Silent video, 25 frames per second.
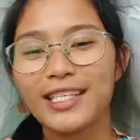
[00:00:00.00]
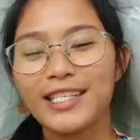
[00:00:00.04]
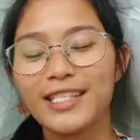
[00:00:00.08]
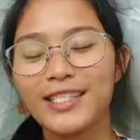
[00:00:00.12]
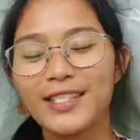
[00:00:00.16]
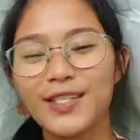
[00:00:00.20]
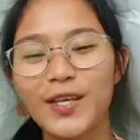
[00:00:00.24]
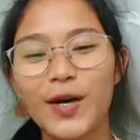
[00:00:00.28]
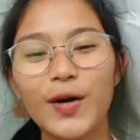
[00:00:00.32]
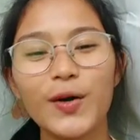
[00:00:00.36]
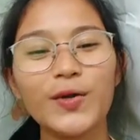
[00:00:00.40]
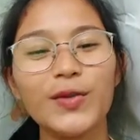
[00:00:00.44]

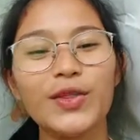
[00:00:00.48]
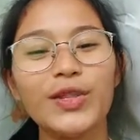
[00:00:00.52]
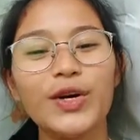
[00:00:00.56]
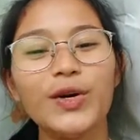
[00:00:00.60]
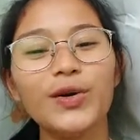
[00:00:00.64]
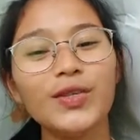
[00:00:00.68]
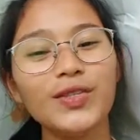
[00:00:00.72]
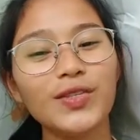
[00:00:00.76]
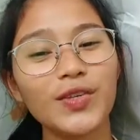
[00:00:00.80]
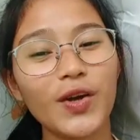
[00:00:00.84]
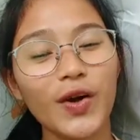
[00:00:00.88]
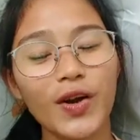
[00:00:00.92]
So,
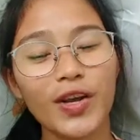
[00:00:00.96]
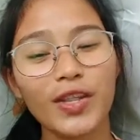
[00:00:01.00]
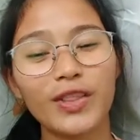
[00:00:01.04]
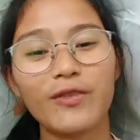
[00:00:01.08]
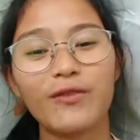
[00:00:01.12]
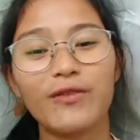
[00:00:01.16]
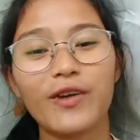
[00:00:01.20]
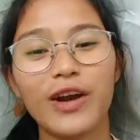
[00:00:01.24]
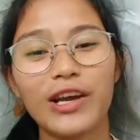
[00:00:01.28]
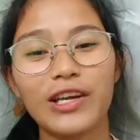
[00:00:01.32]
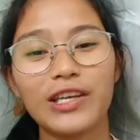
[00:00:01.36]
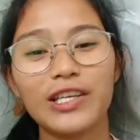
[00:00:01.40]
those are the
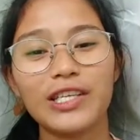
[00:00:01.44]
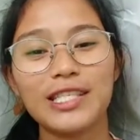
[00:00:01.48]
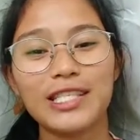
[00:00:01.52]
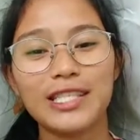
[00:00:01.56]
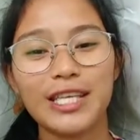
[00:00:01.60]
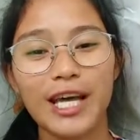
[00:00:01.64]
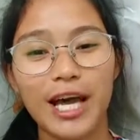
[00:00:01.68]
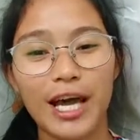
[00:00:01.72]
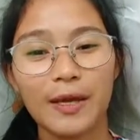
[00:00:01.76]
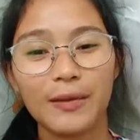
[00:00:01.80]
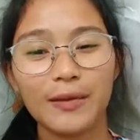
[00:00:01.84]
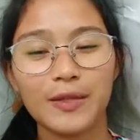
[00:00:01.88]
various
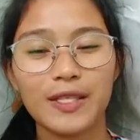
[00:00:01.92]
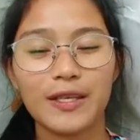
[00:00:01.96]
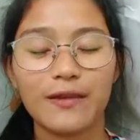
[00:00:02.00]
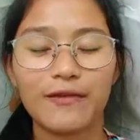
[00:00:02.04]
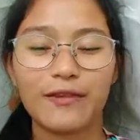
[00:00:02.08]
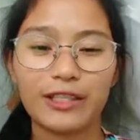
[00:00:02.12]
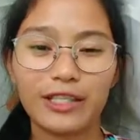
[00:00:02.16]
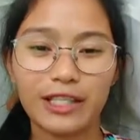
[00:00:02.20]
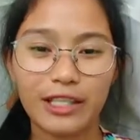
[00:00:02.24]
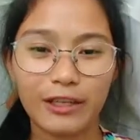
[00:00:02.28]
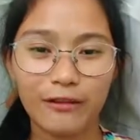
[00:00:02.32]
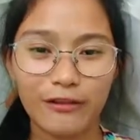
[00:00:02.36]
types of
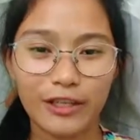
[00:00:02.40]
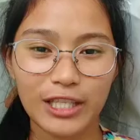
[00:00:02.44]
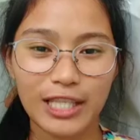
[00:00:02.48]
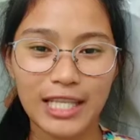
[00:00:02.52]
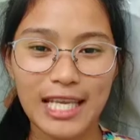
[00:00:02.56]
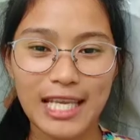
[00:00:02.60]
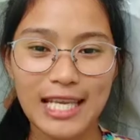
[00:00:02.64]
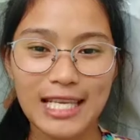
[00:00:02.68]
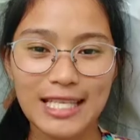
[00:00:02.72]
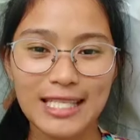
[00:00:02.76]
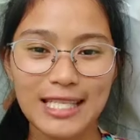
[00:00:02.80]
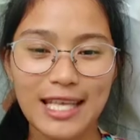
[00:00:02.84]

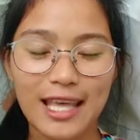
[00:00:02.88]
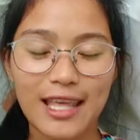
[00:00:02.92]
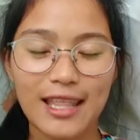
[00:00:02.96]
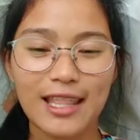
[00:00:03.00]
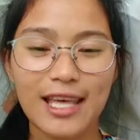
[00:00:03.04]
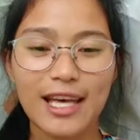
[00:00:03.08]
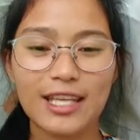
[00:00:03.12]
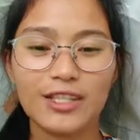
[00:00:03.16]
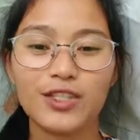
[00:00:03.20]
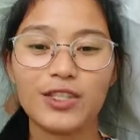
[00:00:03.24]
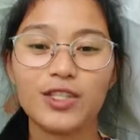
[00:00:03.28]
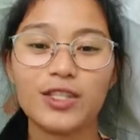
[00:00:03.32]
activities
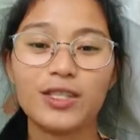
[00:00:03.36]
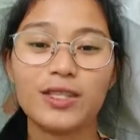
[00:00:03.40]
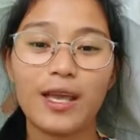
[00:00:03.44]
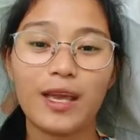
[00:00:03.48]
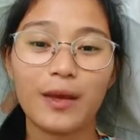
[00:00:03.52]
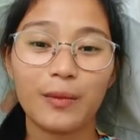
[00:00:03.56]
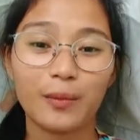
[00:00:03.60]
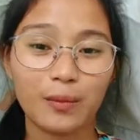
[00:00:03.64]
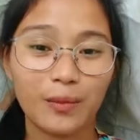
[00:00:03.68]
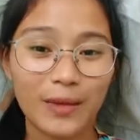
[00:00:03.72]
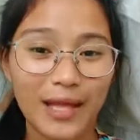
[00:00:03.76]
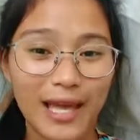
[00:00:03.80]
that should
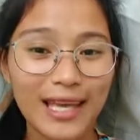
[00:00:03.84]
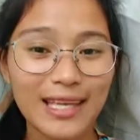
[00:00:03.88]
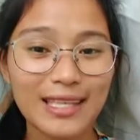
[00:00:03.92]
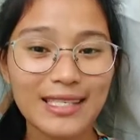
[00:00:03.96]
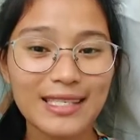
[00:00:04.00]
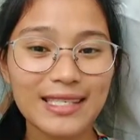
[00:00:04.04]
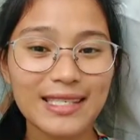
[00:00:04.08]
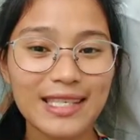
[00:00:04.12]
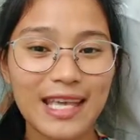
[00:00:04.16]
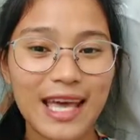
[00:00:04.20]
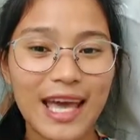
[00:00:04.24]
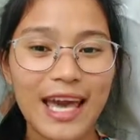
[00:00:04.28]
take
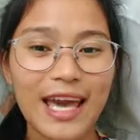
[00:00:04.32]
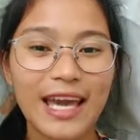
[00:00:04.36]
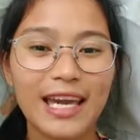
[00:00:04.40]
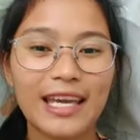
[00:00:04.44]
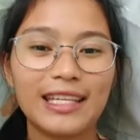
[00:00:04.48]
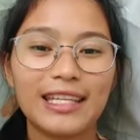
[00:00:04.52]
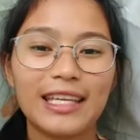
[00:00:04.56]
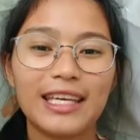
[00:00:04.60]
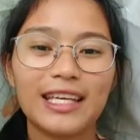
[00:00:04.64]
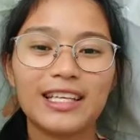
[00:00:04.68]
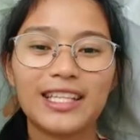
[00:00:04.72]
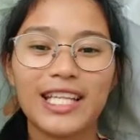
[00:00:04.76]
place
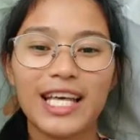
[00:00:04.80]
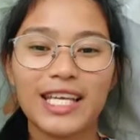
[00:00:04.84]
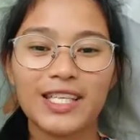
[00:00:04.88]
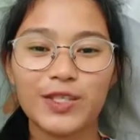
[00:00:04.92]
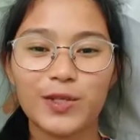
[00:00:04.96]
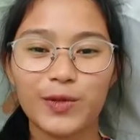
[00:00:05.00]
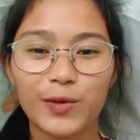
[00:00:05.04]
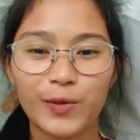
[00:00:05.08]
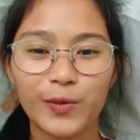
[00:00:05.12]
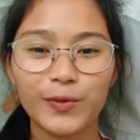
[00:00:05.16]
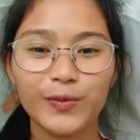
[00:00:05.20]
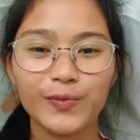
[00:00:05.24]
in a
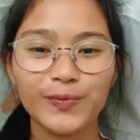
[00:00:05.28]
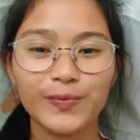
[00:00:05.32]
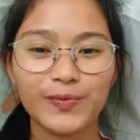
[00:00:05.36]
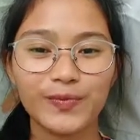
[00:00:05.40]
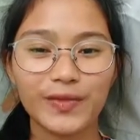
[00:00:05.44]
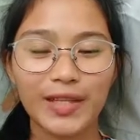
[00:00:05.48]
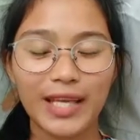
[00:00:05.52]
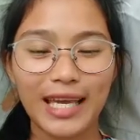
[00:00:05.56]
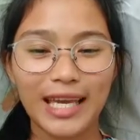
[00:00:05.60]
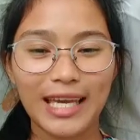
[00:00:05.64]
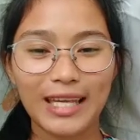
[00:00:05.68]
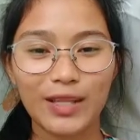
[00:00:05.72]
classroom
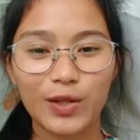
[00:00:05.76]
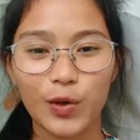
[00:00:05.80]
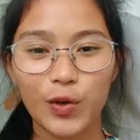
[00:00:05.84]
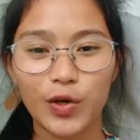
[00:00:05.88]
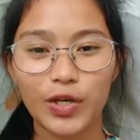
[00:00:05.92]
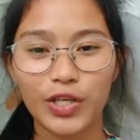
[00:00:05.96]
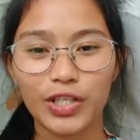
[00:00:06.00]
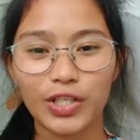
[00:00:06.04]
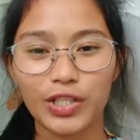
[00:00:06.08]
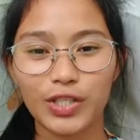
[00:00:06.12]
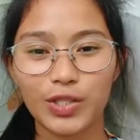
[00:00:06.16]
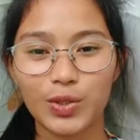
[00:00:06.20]
in
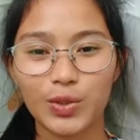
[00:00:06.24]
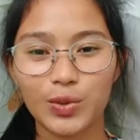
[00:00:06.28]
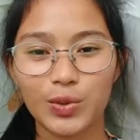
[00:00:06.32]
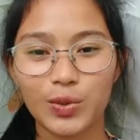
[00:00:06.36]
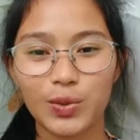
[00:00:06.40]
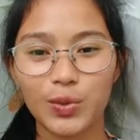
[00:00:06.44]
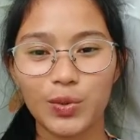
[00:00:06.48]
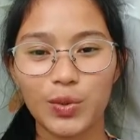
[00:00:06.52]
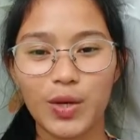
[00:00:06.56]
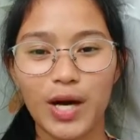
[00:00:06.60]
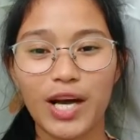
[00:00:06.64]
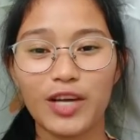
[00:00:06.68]
order
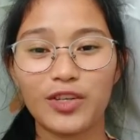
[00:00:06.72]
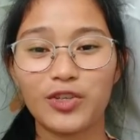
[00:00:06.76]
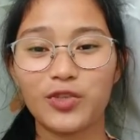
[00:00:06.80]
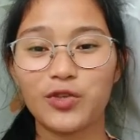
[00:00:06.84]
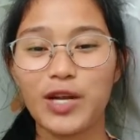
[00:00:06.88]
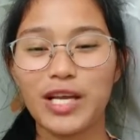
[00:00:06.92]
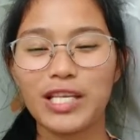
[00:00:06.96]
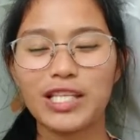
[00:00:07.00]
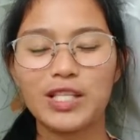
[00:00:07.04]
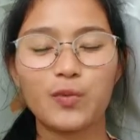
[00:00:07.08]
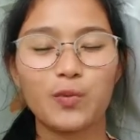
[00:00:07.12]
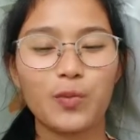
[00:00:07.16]
to
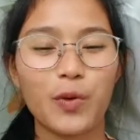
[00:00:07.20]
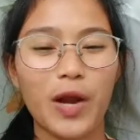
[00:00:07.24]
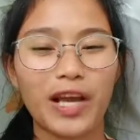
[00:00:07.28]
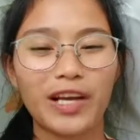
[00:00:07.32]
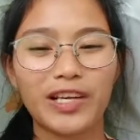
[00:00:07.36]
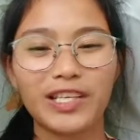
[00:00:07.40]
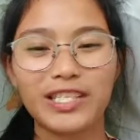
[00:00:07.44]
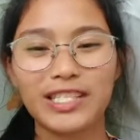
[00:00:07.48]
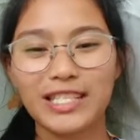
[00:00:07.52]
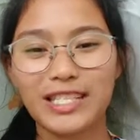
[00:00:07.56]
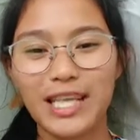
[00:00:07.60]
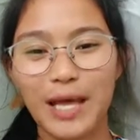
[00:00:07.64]
address
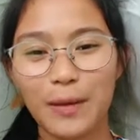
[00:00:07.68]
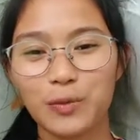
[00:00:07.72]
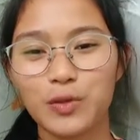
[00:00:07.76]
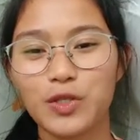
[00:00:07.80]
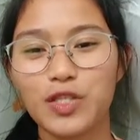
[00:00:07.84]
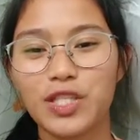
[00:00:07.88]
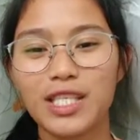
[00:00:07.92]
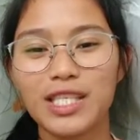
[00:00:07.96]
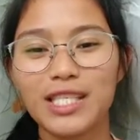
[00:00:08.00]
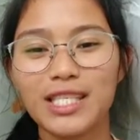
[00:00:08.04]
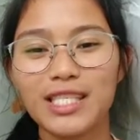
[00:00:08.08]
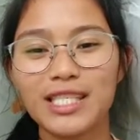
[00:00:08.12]

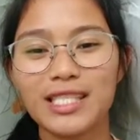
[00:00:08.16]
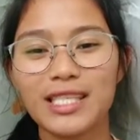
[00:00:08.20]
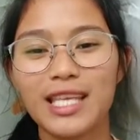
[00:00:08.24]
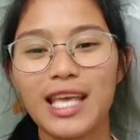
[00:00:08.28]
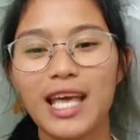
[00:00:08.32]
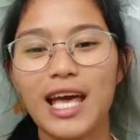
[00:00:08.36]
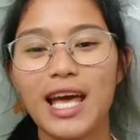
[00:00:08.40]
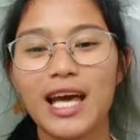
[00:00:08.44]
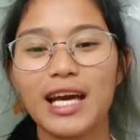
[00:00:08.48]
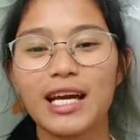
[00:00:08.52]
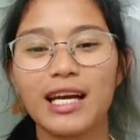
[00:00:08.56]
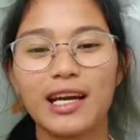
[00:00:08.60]
preconceptions,
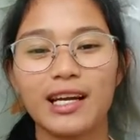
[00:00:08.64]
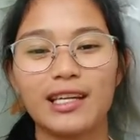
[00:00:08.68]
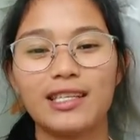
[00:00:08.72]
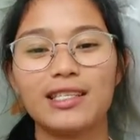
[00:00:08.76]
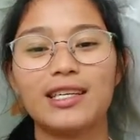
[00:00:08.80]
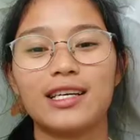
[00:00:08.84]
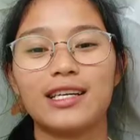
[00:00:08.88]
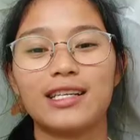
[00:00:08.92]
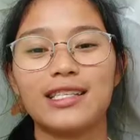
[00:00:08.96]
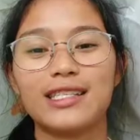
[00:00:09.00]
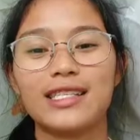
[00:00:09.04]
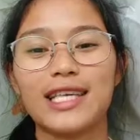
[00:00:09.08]

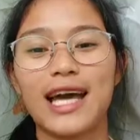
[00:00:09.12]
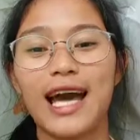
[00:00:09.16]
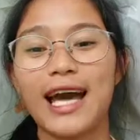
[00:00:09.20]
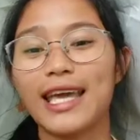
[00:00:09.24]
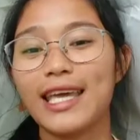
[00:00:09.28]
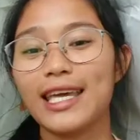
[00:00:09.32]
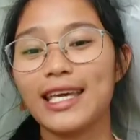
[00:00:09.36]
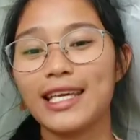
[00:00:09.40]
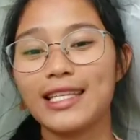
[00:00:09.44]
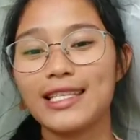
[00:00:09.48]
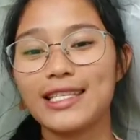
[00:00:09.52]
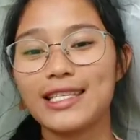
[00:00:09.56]
conduct
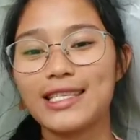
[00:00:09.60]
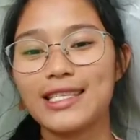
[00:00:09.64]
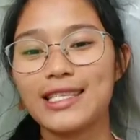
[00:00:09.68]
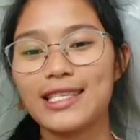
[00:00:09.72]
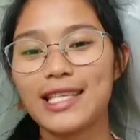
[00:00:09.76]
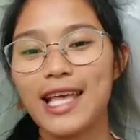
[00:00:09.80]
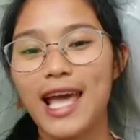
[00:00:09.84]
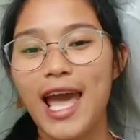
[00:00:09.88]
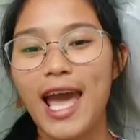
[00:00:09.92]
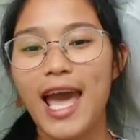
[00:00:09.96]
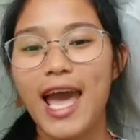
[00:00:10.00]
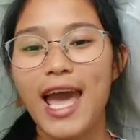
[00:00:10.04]

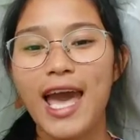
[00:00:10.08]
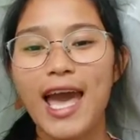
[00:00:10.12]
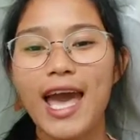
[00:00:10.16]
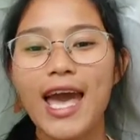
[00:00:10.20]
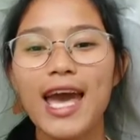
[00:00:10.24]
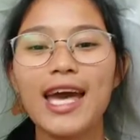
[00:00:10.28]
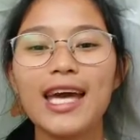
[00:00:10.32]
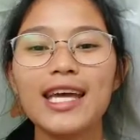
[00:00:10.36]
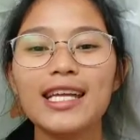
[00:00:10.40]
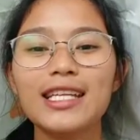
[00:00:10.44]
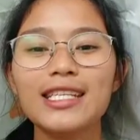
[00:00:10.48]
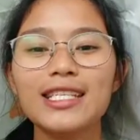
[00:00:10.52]
science,
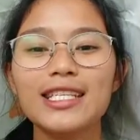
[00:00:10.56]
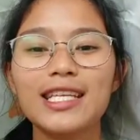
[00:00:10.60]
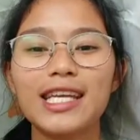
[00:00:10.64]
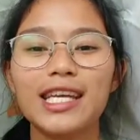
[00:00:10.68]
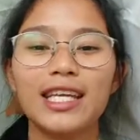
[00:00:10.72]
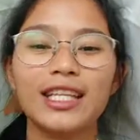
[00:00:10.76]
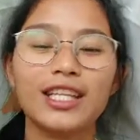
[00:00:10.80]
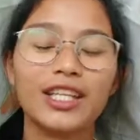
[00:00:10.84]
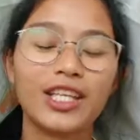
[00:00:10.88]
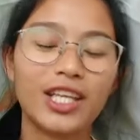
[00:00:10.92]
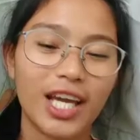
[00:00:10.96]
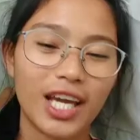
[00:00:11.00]
and
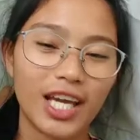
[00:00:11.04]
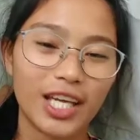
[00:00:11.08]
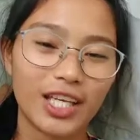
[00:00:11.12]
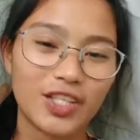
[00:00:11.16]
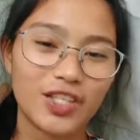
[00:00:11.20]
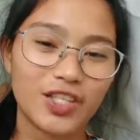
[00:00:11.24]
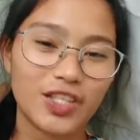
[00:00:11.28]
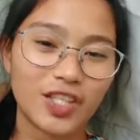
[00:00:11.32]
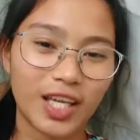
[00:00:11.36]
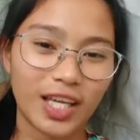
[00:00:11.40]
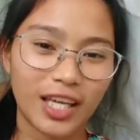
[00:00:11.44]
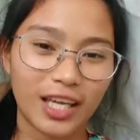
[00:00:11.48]

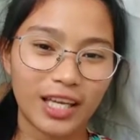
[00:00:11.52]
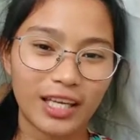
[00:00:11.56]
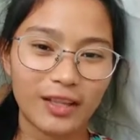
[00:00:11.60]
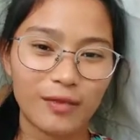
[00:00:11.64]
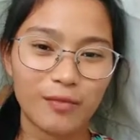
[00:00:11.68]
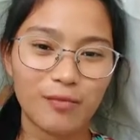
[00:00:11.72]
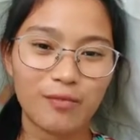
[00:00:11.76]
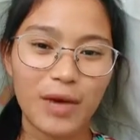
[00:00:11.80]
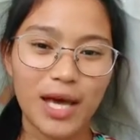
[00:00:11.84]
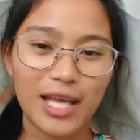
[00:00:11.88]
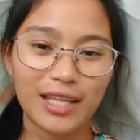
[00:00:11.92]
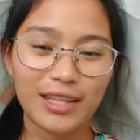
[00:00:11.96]
engage
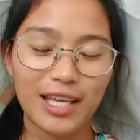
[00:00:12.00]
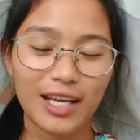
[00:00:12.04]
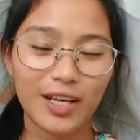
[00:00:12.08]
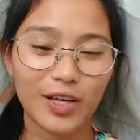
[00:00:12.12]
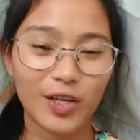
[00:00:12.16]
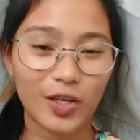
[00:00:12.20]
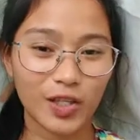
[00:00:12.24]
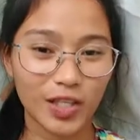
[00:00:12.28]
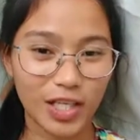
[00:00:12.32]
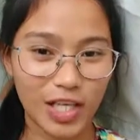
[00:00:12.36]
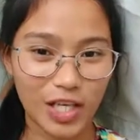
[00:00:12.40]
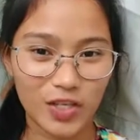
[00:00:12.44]
in
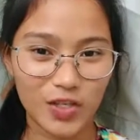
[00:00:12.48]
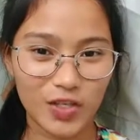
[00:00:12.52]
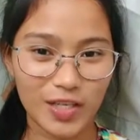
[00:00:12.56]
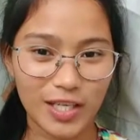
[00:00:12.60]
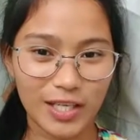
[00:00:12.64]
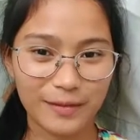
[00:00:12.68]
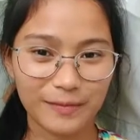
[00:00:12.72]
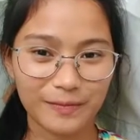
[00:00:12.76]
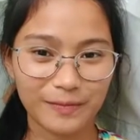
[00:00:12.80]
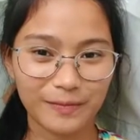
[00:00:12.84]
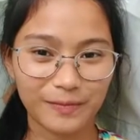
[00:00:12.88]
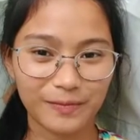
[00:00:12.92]

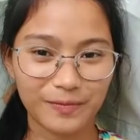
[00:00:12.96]
metacognition.